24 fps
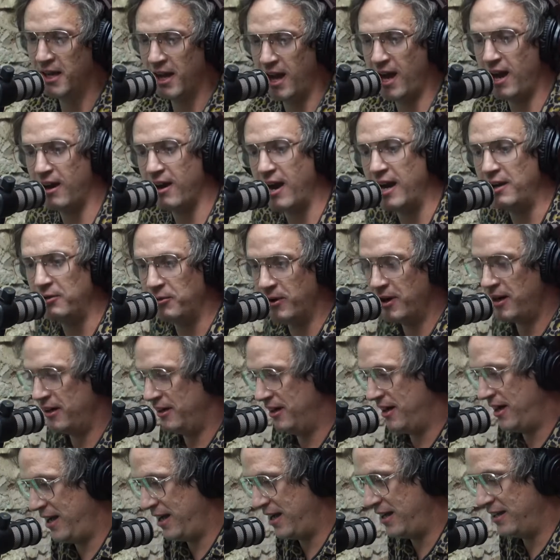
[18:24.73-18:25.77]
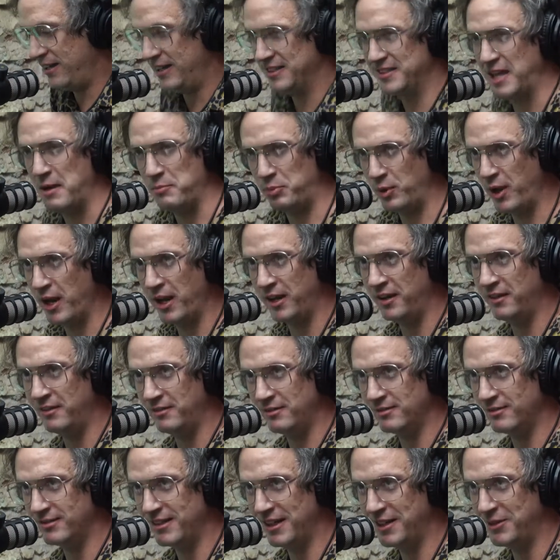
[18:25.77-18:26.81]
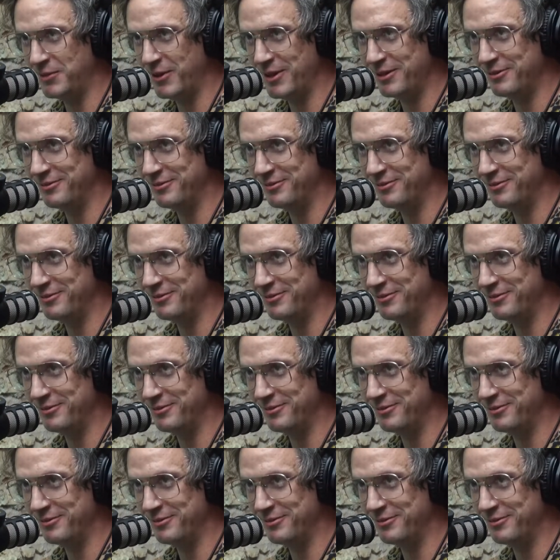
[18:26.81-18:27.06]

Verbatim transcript: right, well, is that playing anywhere?